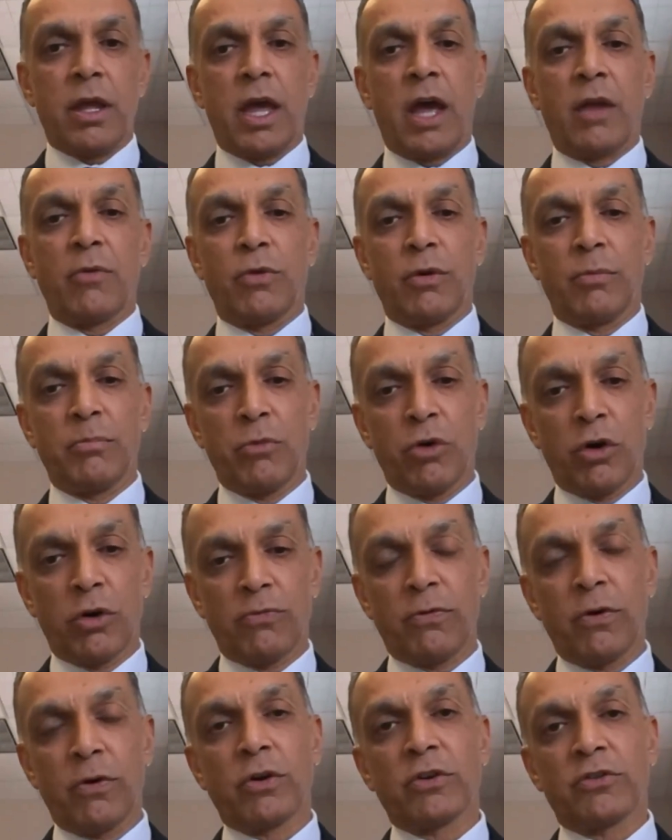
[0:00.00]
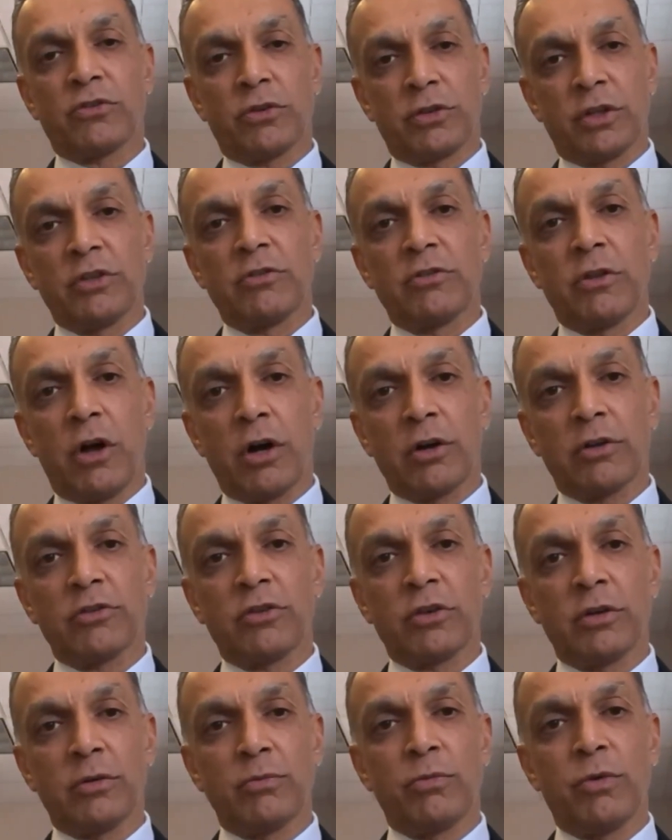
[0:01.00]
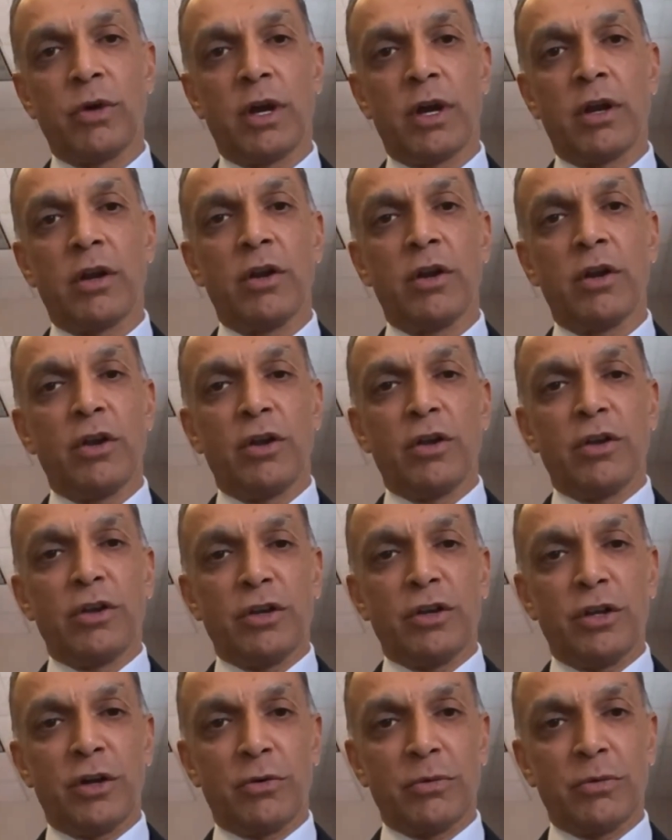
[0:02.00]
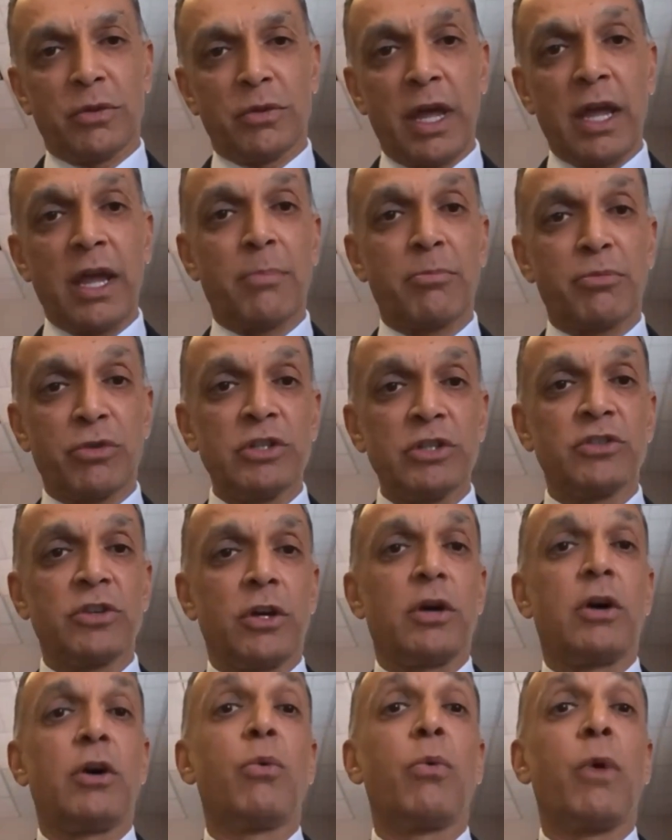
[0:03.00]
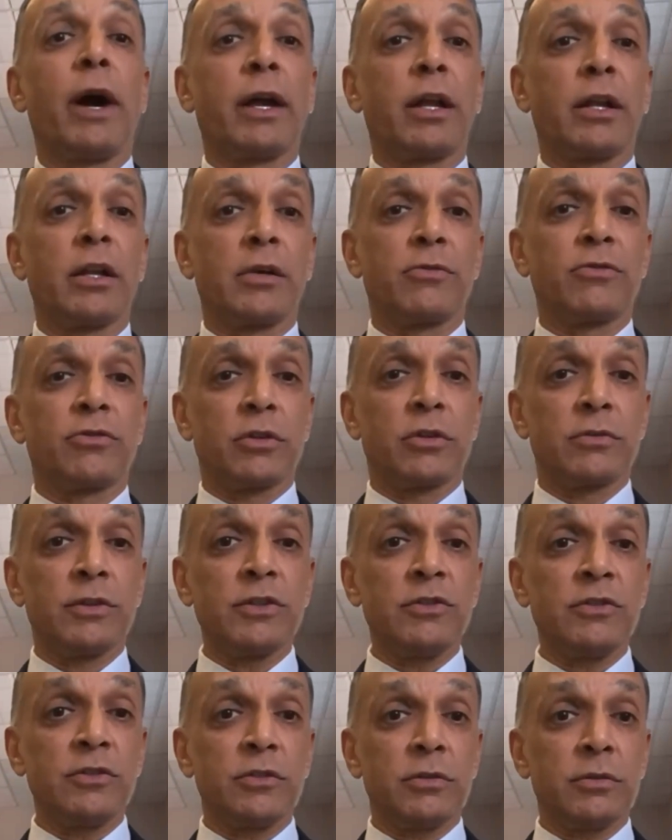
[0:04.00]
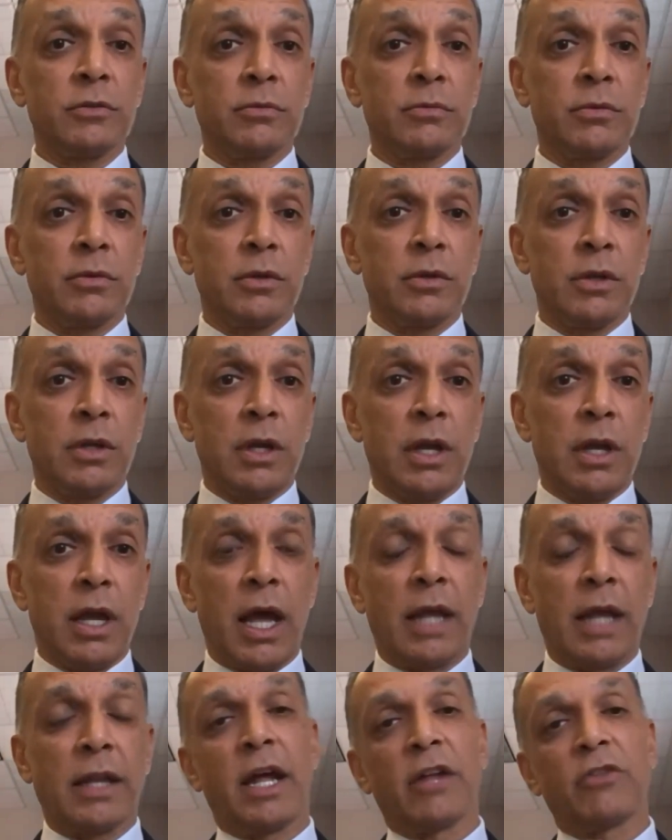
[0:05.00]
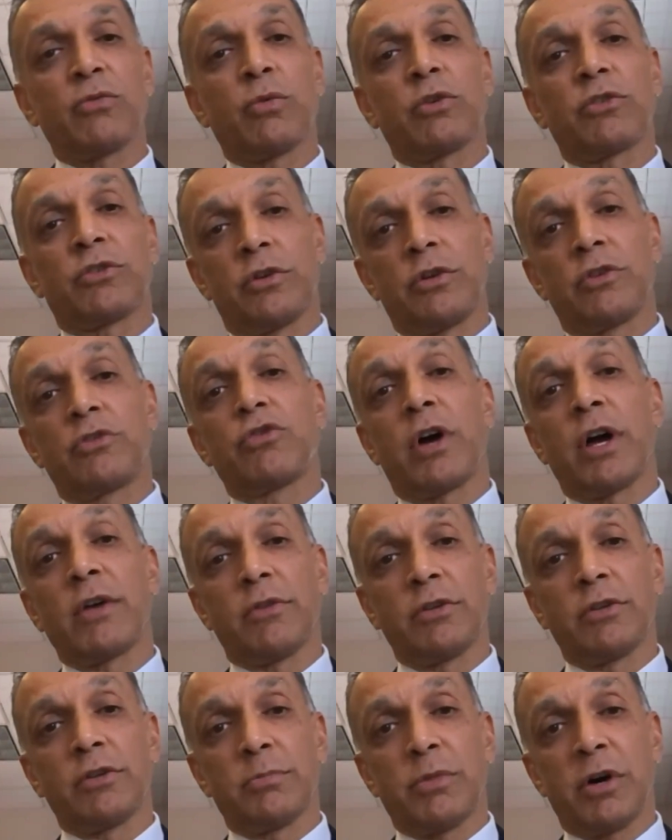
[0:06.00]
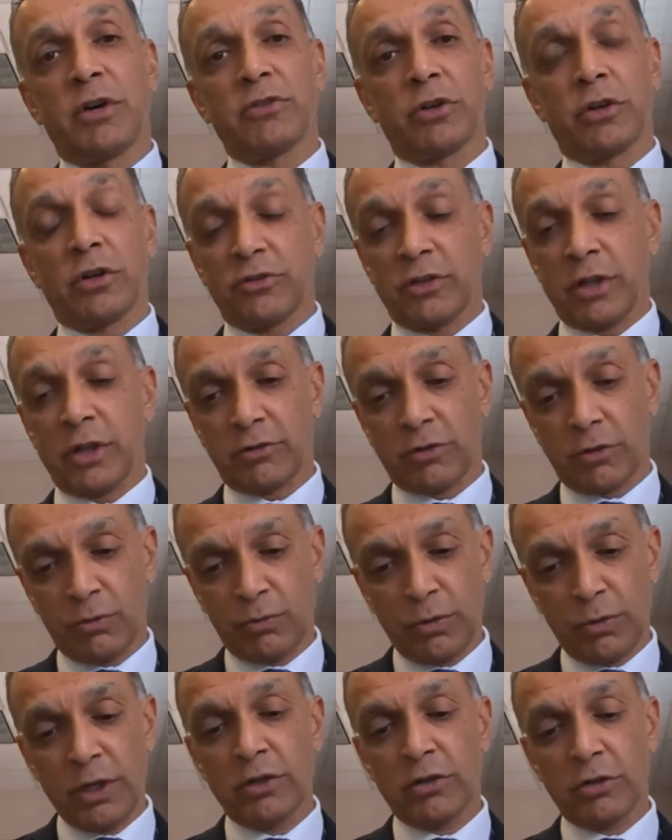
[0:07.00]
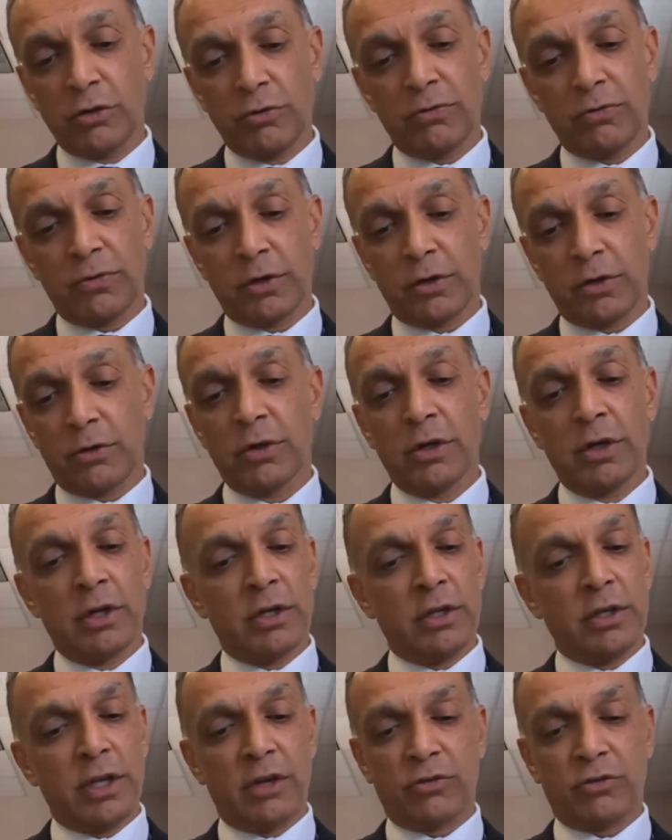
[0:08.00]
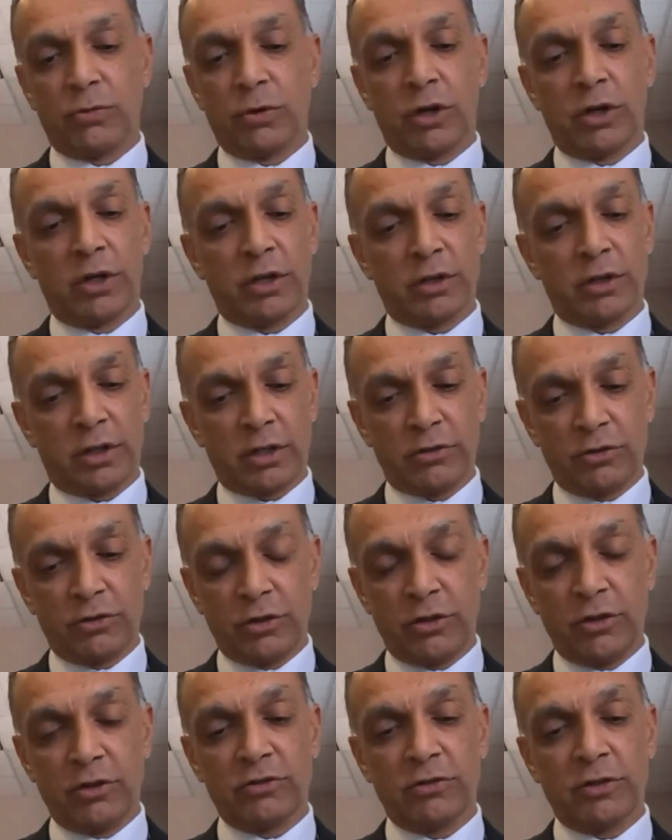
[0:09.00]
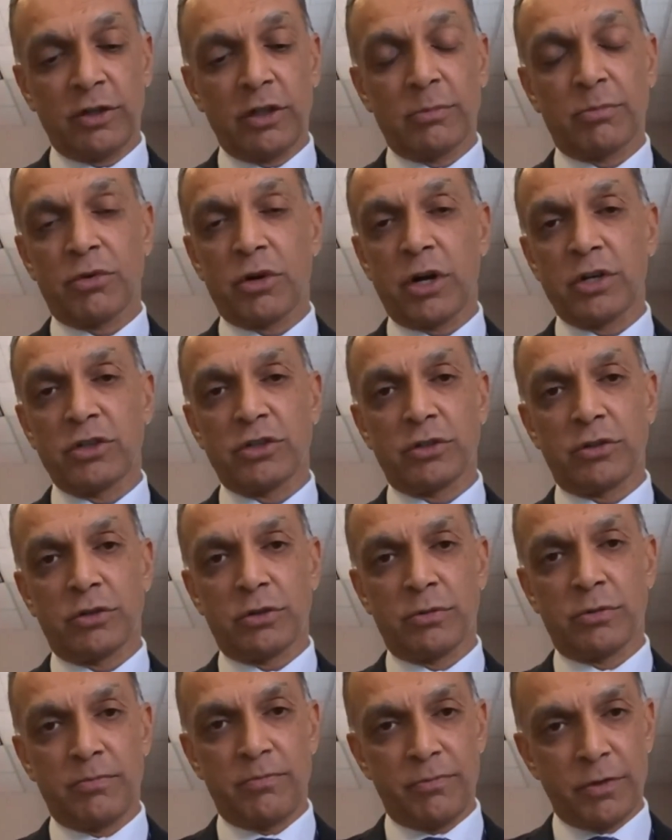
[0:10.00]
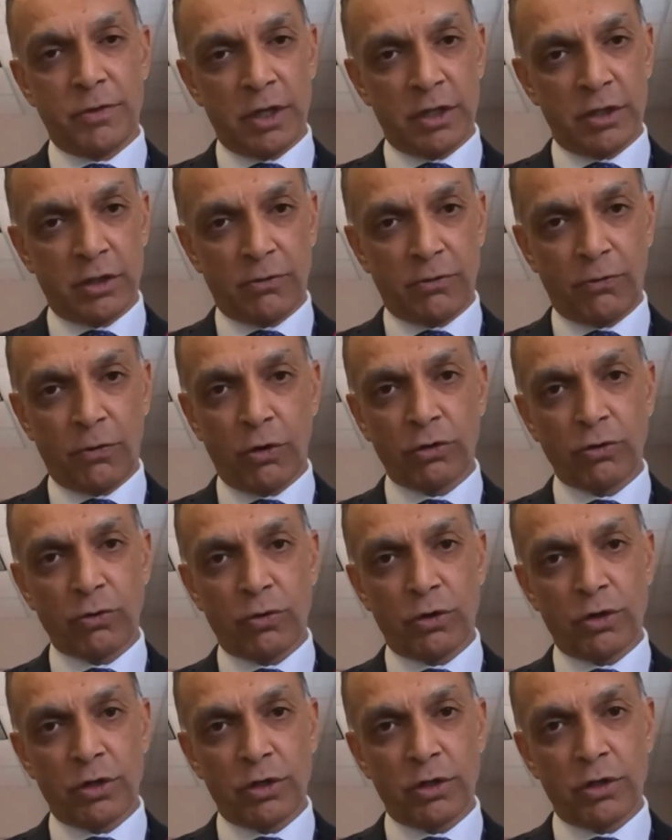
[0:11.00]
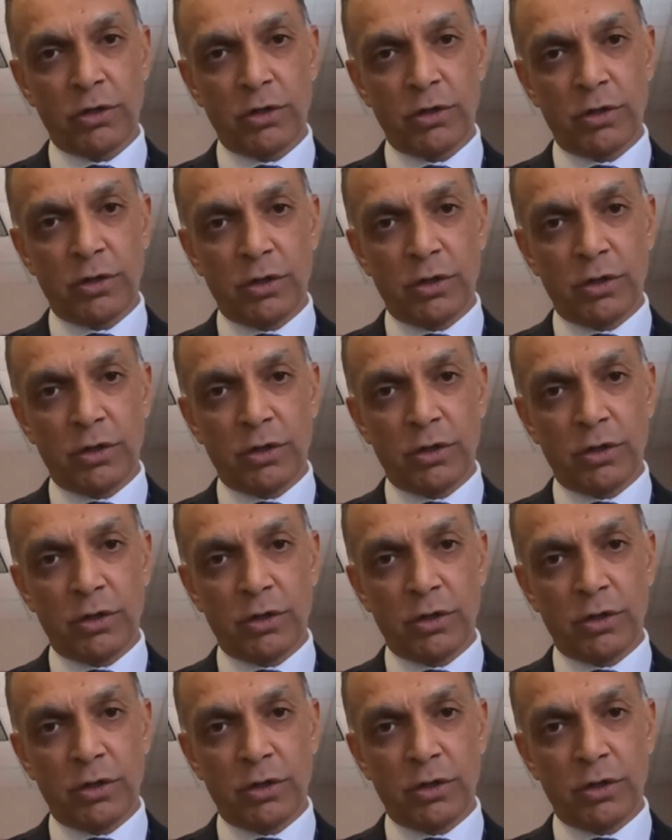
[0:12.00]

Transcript: and we're more focused on these long term where you know they appreciate our white glove service and that's what's going to drive our deposit cost down. So we do feel, yes, we're going to continue to see the pressure in the fourth quarter.